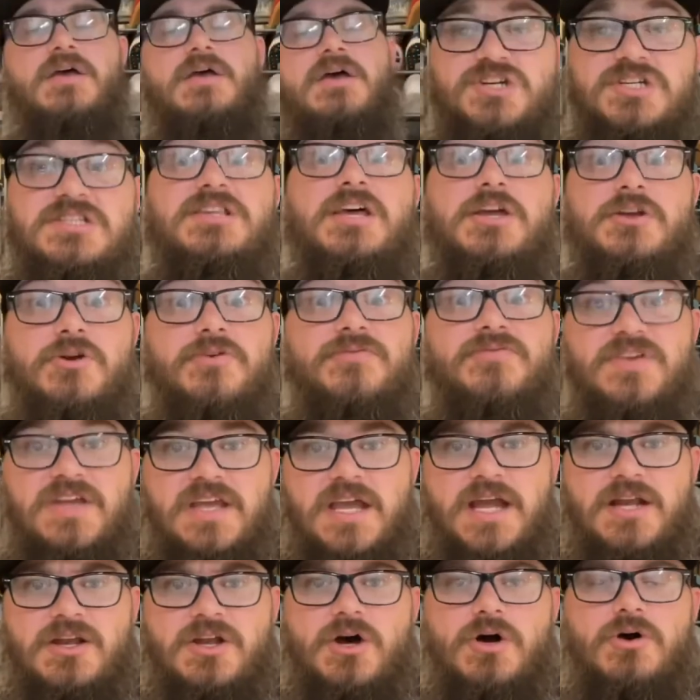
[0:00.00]
Just let your
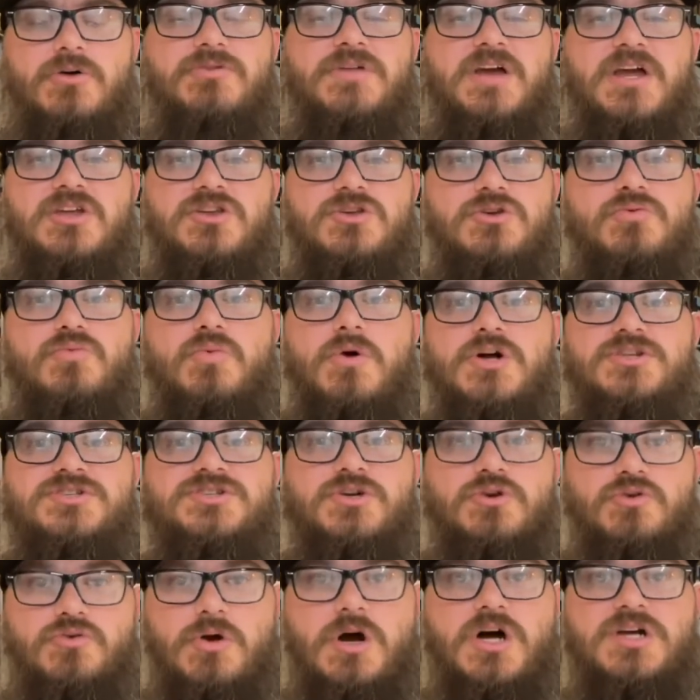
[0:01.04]
VA know that you want to
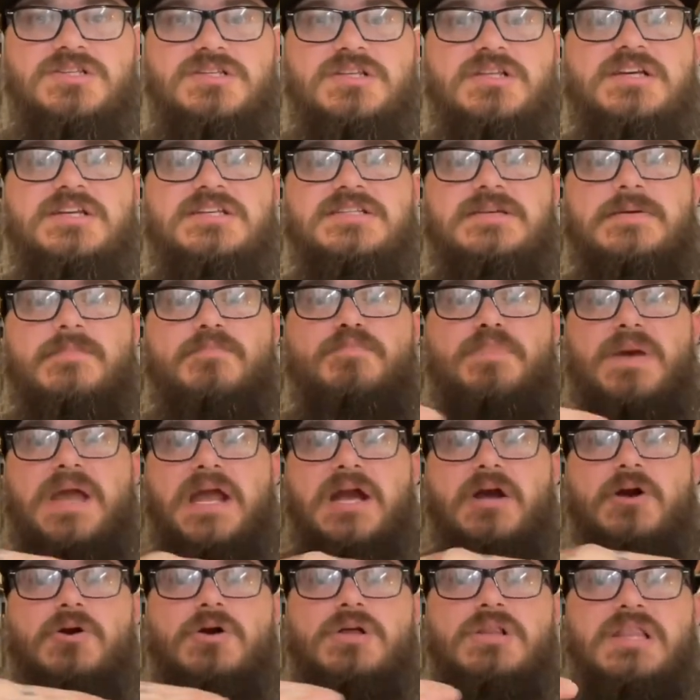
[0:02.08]
cross-list
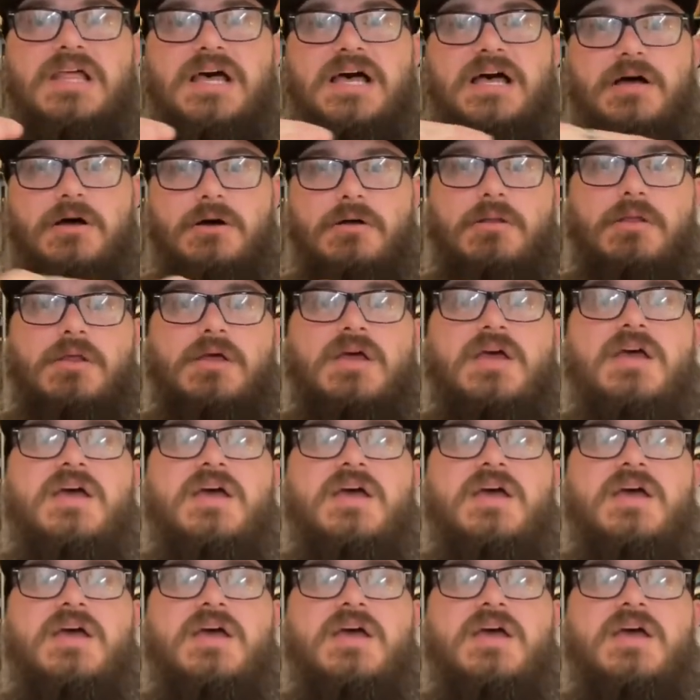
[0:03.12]
parallel.